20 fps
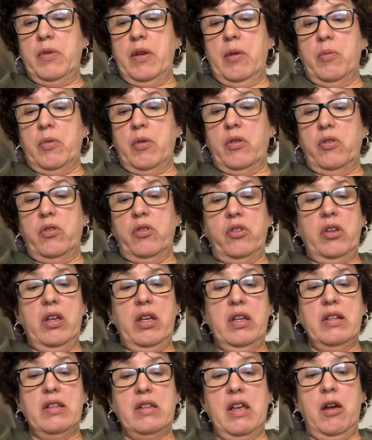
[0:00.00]
numbers,
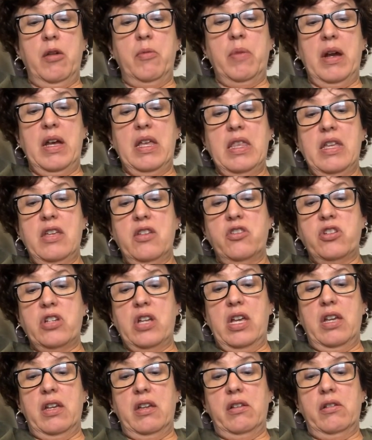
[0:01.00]
down by the
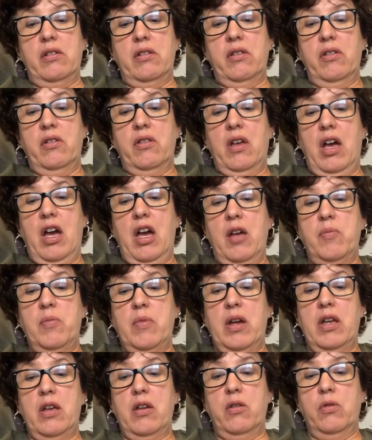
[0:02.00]
Aegean. I'm
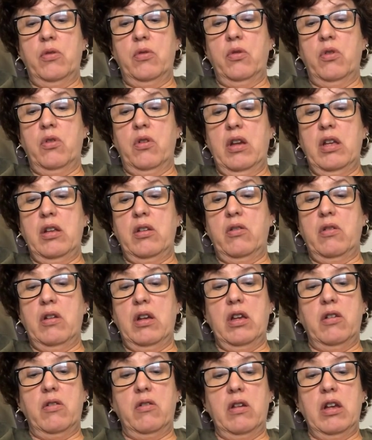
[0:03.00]
my own great,
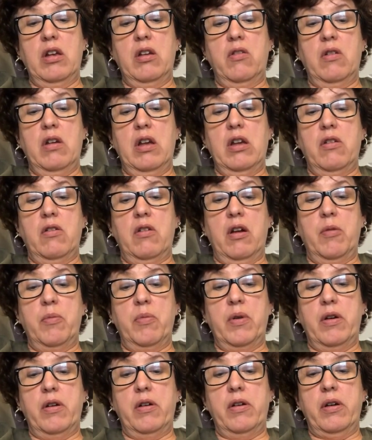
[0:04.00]
great, great, great
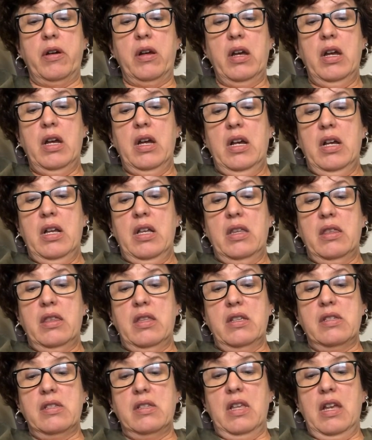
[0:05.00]
grandpa.
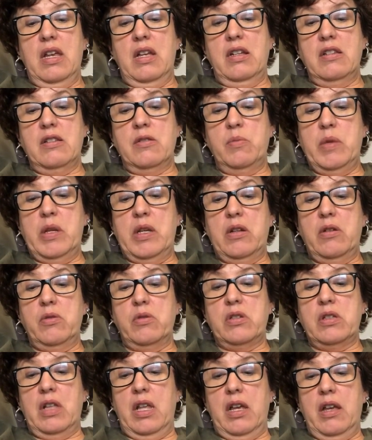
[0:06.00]
This land is
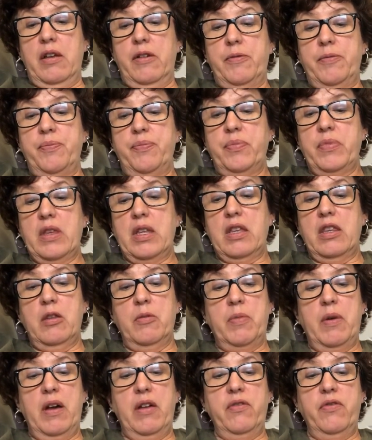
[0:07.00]
Minos land. The
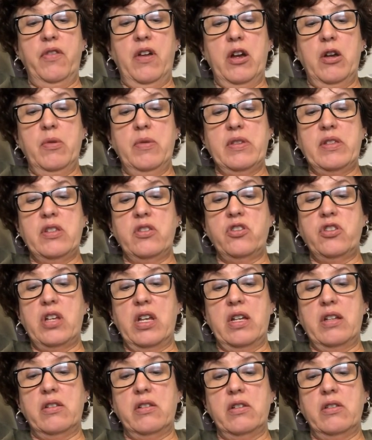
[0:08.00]
bonfire was
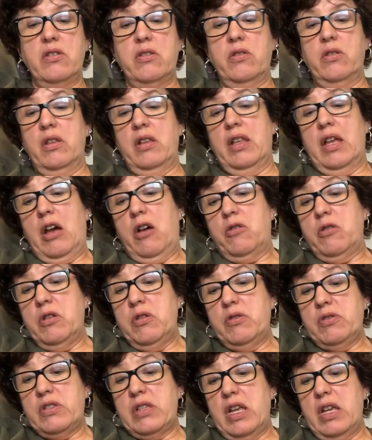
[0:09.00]
enchanted, so the louder
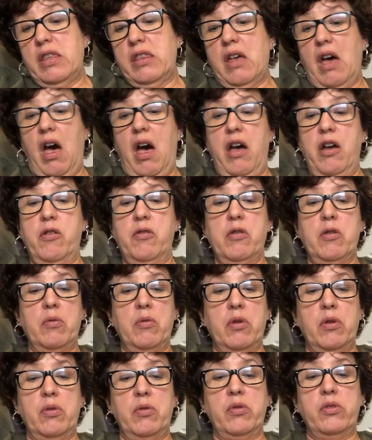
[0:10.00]
you sang, the higher it
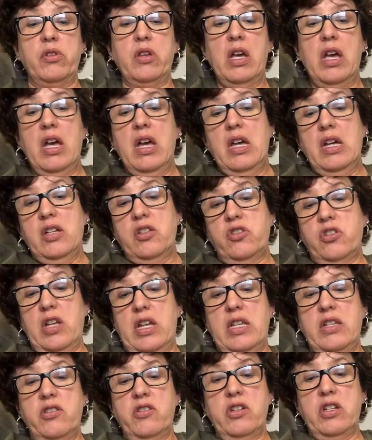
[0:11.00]
rose,
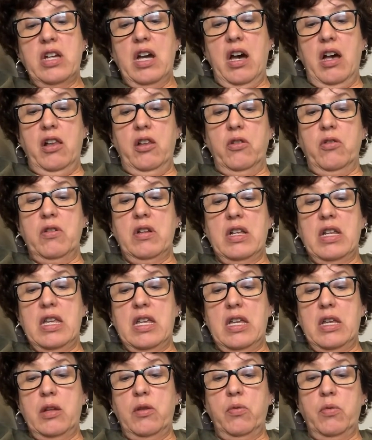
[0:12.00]
changing color and
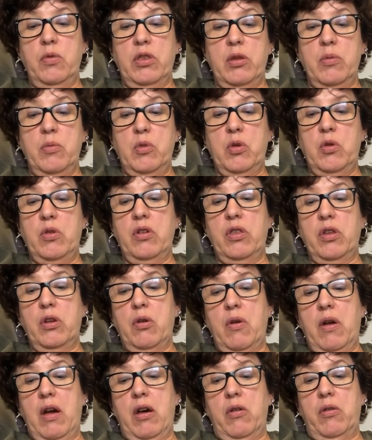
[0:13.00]
heat with the mood of the
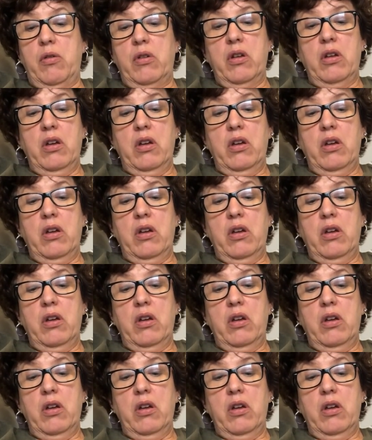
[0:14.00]
crowd.